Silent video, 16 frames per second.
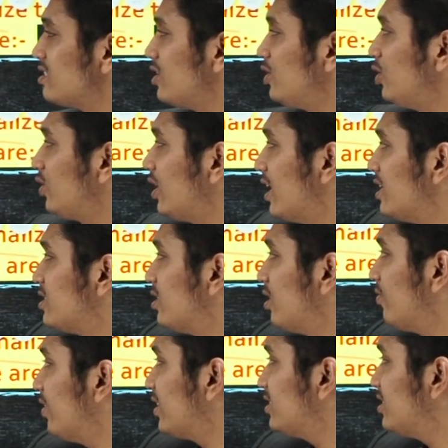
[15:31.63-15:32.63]
the utilization
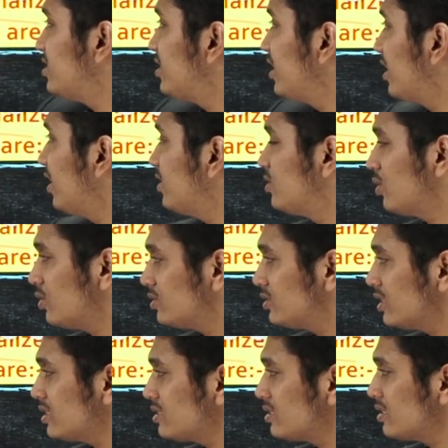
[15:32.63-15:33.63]
of existing
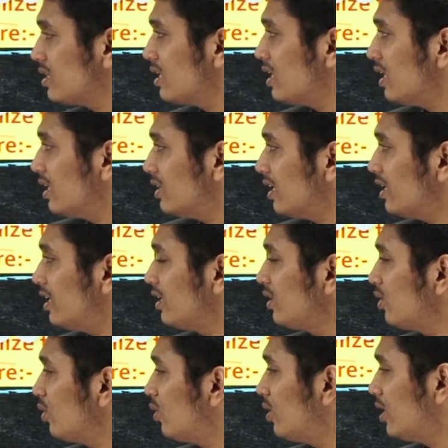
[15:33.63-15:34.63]
resources that
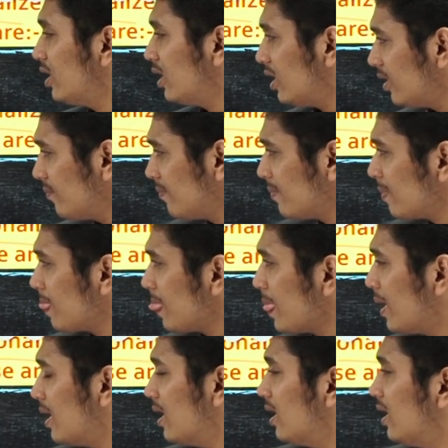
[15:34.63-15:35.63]
include
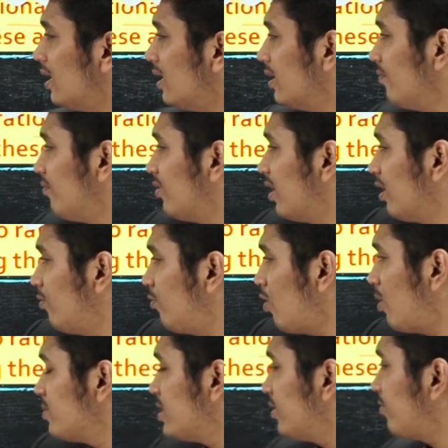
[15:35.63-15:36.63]

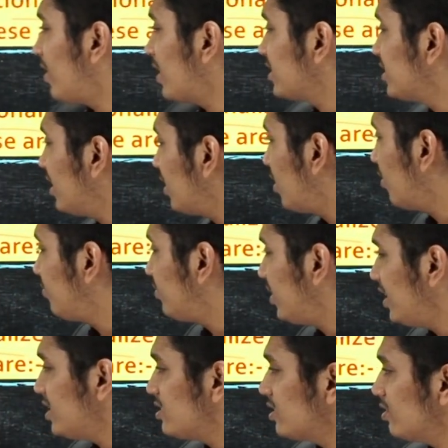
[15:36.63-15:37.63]
reforms in functioning of
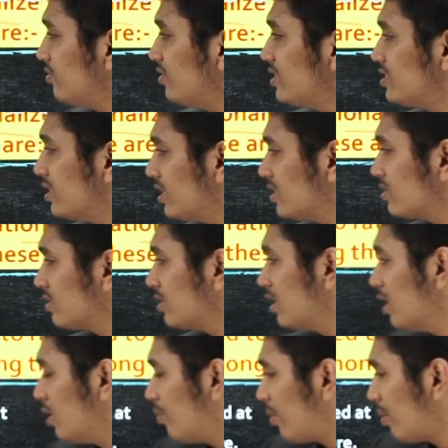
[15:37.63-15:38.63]
three services,
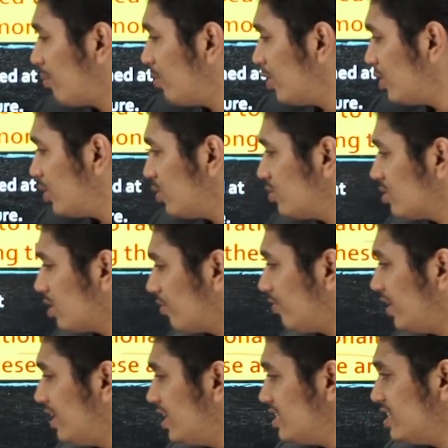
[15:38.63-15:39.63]
promote use of
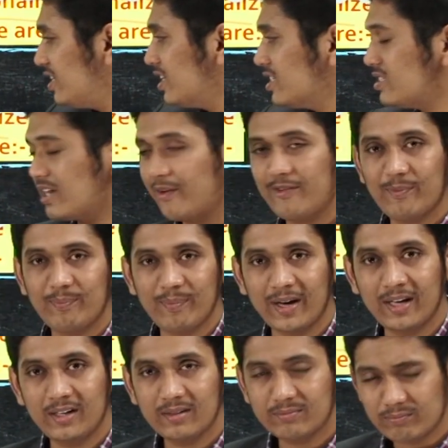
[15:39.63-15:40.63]
indigenous
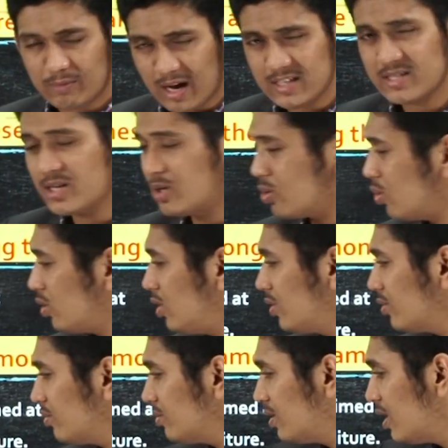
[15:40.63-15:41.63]
equipment, as I told
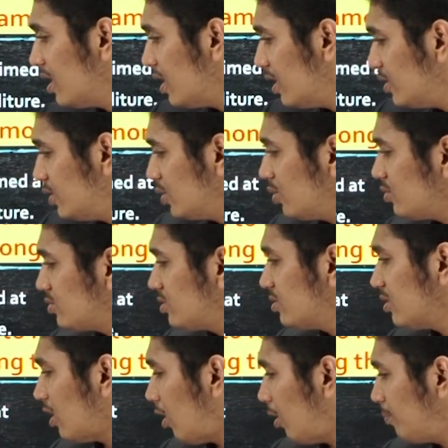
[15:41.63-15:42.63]
you, use
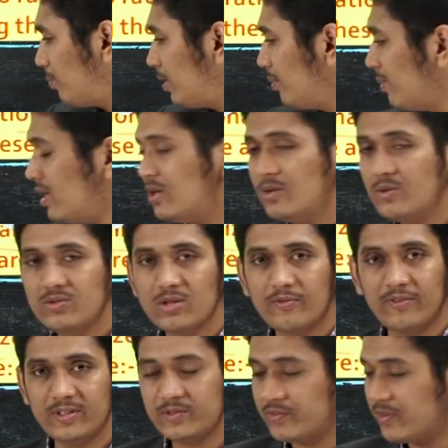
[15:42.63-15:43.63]
optimal use
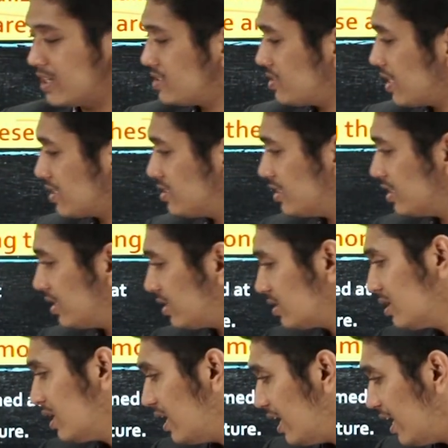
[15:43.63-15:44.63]
of infrastructure,
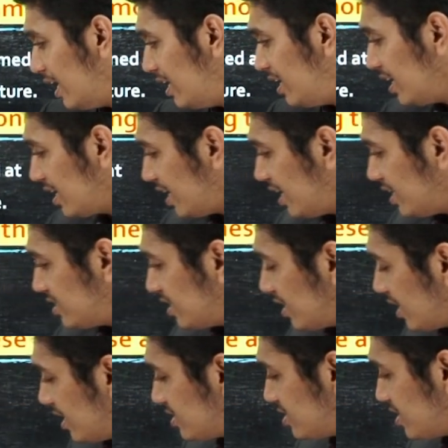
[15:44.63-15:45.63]

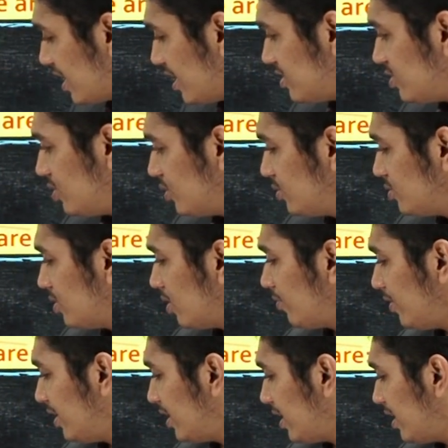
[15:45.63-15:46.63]
integrated rationalized use of
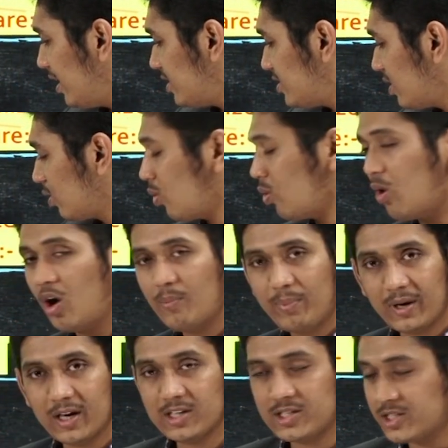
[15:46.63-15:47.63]
international
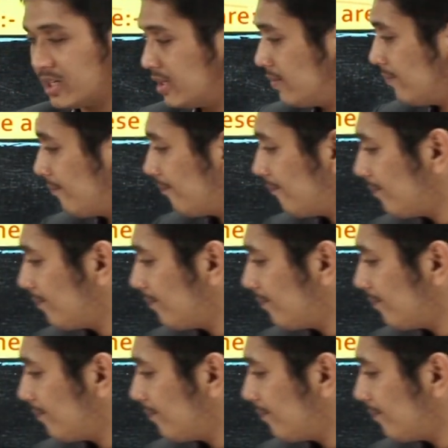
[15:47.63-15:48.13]
cooperation,